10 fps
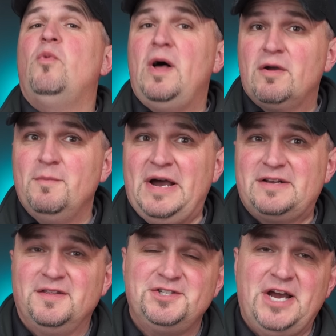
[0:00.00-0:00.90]
welcome
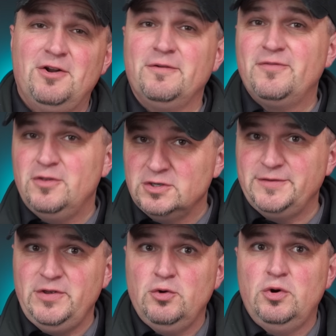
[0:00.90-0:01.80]
back to the channel. And for
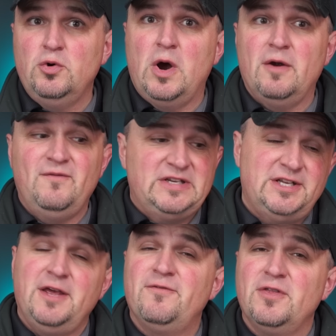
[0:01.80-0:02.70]
those of you who are
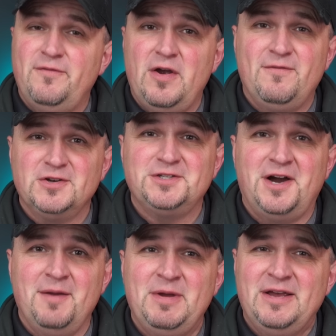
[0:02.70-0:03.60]
visiting for the very first
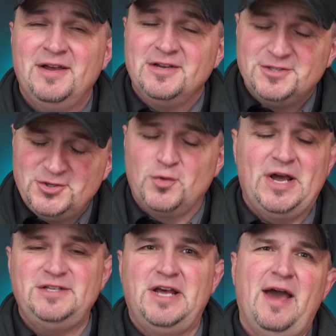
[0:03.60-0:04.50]
time, so
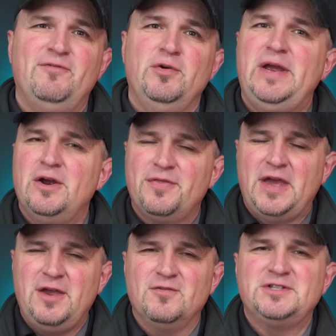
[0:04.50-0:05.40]
nice to have you here.
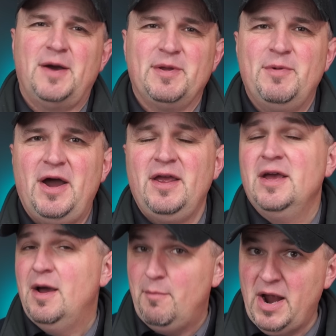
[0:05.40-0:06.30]
Thank you for stopping by.
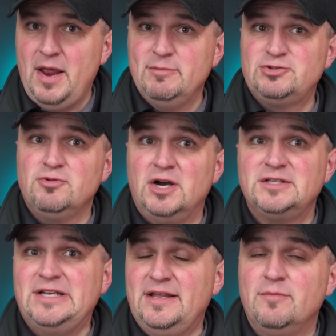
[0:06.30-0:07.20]
My name is
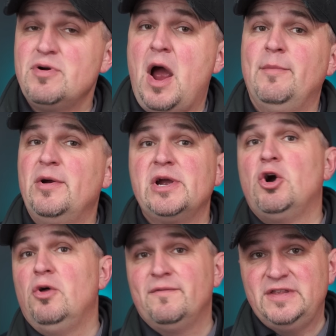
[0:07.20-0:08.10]
Russ and the primary
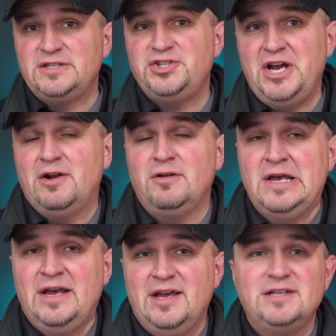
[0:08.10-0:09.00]
goal of this channel
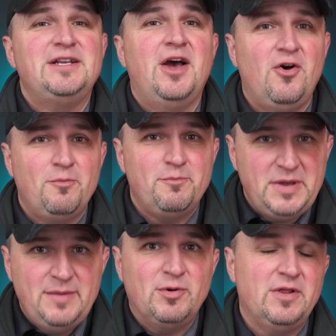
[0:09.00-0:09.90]
is to help
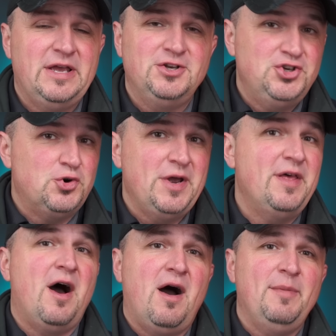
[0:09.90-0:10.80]
people enjoy
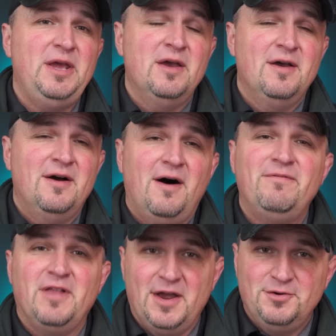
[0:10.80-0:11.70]
the hobby
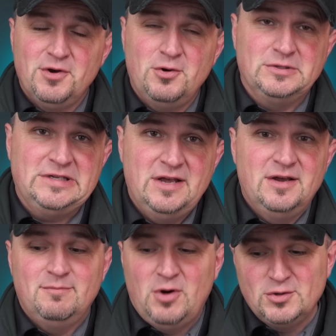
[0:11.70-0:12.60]
of flying drones,
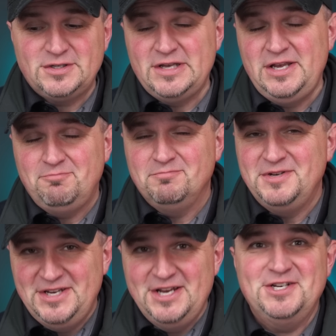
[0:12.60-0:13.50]
mostly
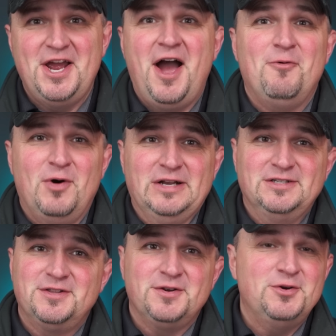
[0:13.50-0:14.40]
DJI
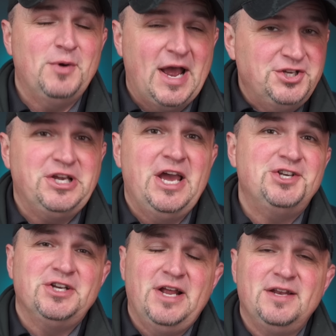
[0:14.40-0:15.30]
ones, through
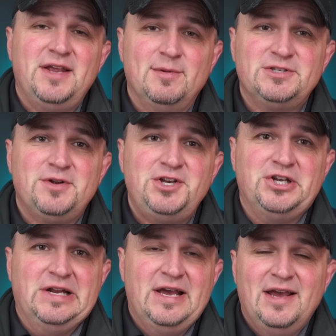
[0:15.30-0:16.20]
education and
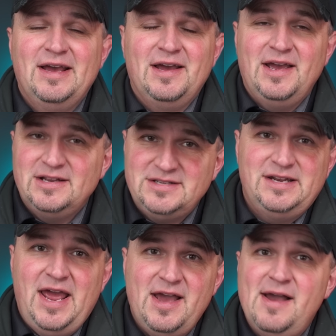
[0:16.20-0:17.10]
demonstration. And
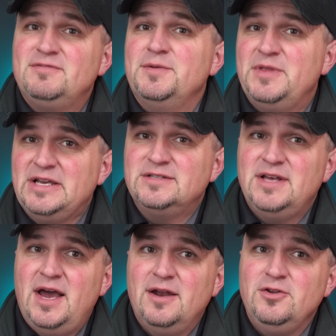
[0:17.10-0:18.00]
today I have some things
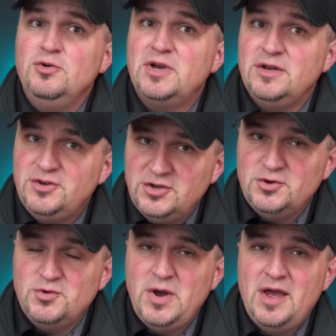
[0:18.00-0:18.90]
that you can
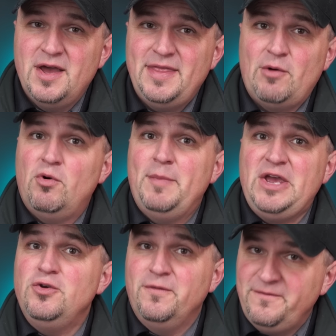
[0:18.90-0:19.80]
do that will
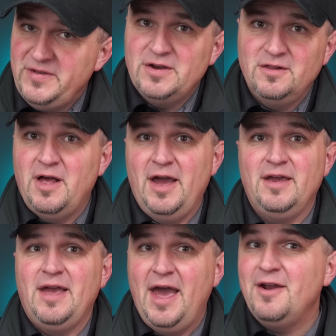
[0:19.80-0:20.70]
make you feel
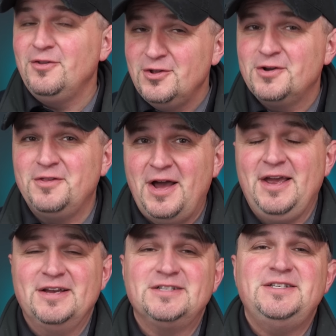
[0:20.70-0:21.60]
like and look
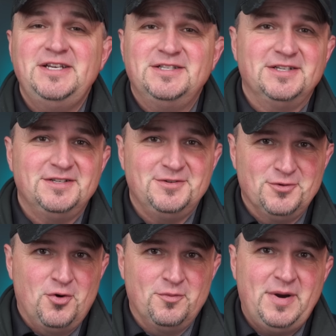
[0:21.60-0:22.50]
like a seasoned
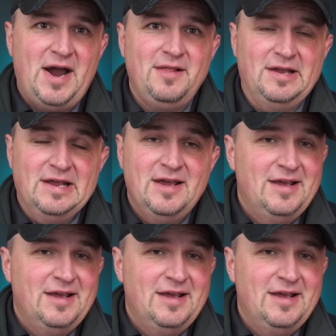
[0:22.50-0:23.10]
drone pilot.